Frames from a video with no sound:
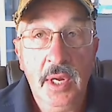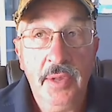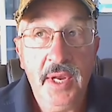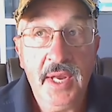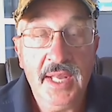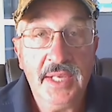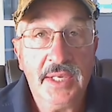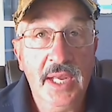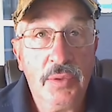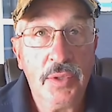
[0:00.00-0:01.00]
The United
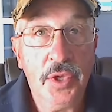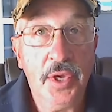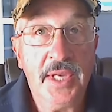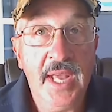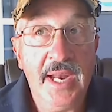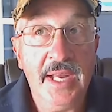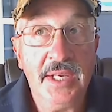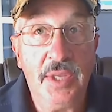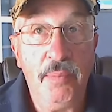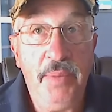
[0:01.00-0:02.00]
States was looked at
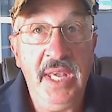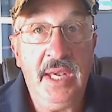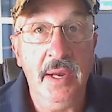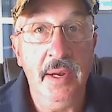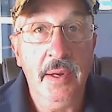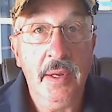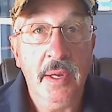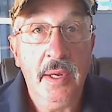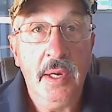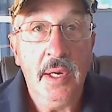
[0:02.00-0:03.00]
as the beacon
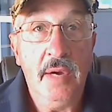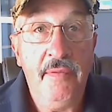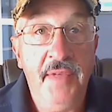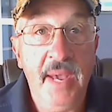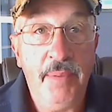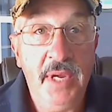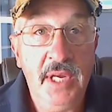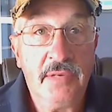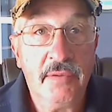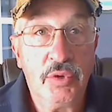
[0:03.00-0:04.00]
of that
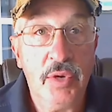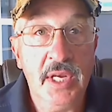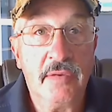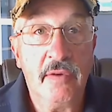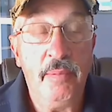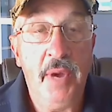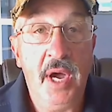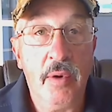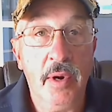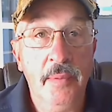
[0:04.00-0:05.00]
peaceful transfer of
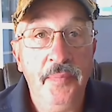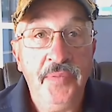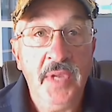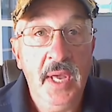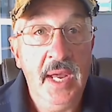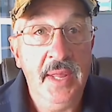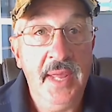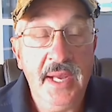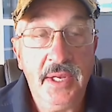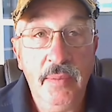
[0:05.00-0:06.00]
power. And
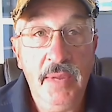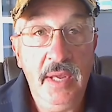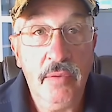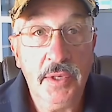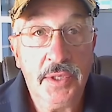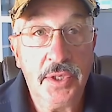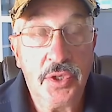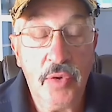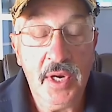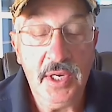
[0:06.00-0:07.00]
that, to me, was
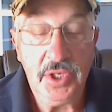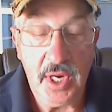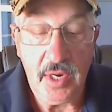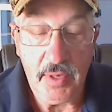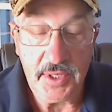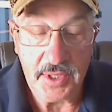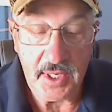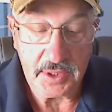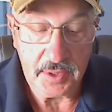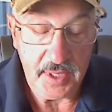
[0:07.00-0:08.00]
destroyed on January
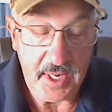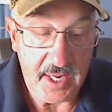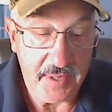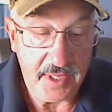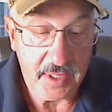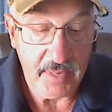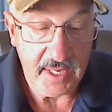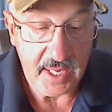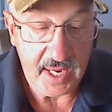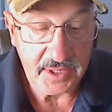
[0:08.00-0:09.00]
6th. And I think the main
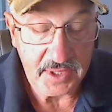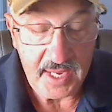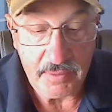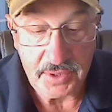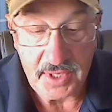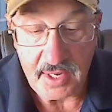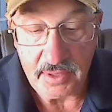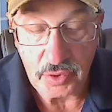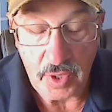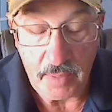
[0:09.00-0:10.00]
cause of that was
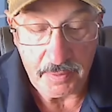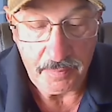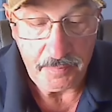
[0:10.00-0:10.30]
Donald Trump.